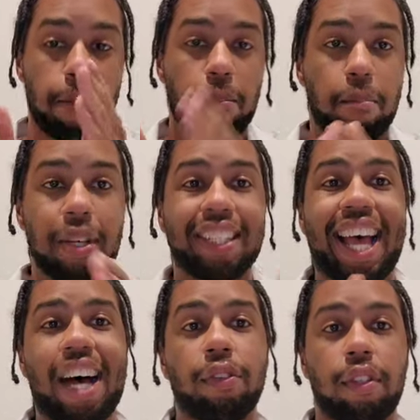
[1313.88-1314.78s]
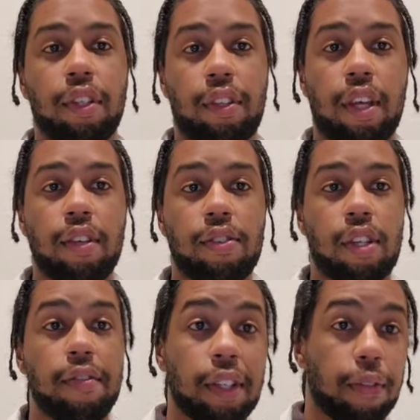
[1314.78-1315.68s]
build out the things.
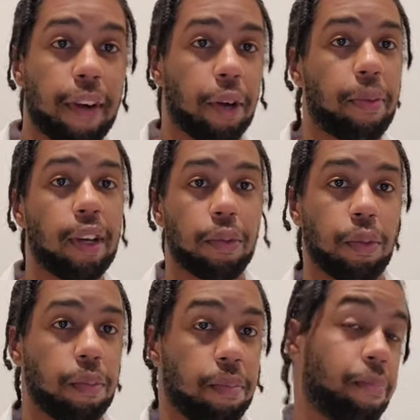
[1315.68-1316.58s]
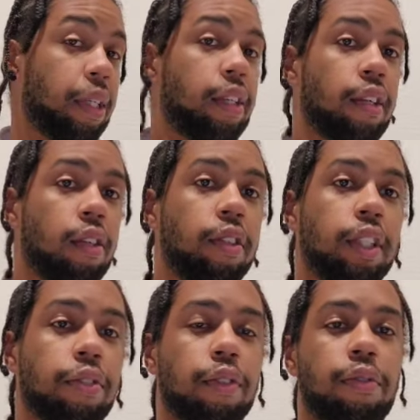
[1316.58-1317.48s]
Even the final product will be a little
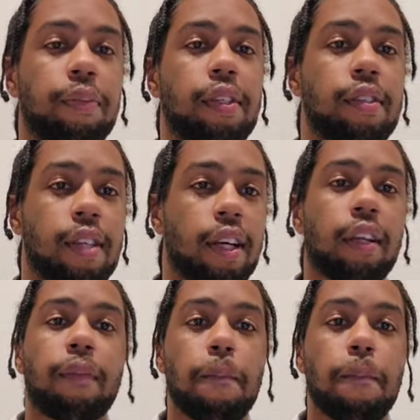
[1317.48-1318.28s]
different from the design.